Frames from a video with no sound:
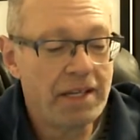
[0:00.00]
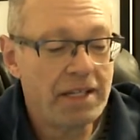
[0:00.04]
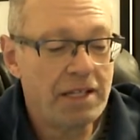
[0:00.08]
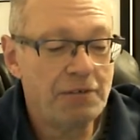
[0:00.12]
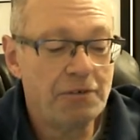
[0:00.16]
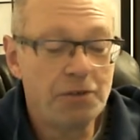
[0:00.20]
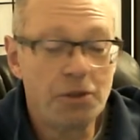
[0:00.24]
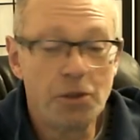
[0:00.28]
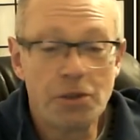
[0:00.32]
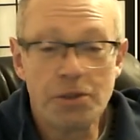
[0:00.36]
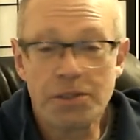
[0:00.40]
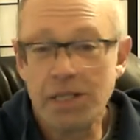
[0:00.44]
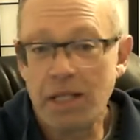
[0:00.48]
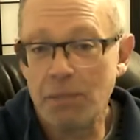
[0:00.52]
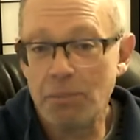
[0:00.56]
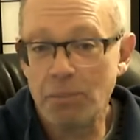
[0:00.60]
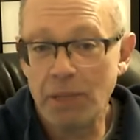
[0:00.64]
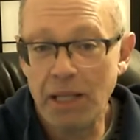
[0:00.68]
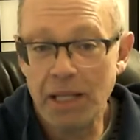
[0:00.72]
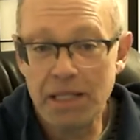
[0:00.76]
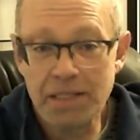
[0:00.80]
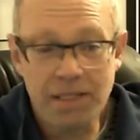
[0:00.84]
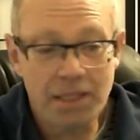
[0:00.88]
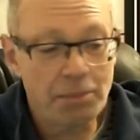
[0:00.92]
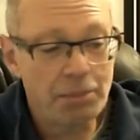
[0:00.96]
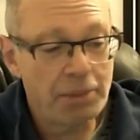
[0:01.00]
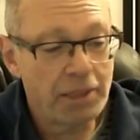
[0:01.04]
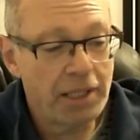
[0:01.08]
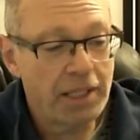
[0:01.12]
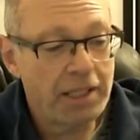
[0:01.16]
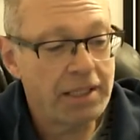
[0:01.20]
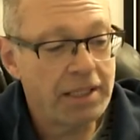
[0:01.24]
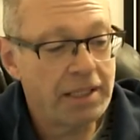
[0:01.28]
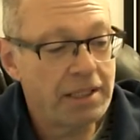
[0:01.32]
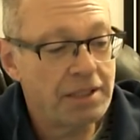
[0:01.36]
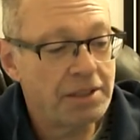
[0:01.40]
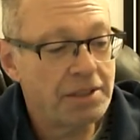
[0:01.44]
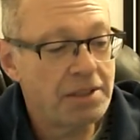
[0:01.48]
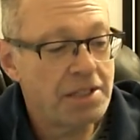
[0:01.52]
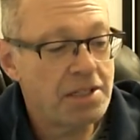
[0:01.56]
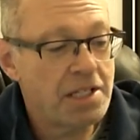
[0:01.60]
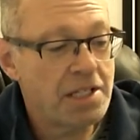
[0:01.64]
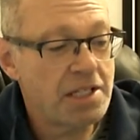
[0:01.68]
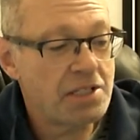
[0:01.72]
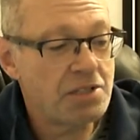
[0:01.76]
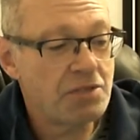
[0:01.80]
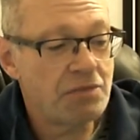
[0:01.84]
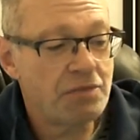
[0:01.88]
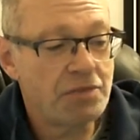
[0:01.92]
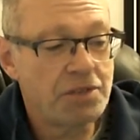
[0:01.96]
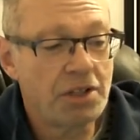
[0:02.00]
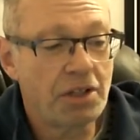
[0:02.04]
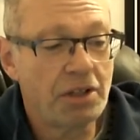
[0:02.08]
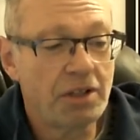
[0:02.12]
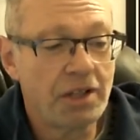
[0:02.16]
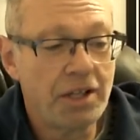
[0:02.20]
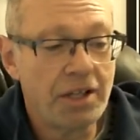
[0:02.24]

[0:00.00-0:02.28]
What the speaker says: even though it's got a plastic plate here. It's still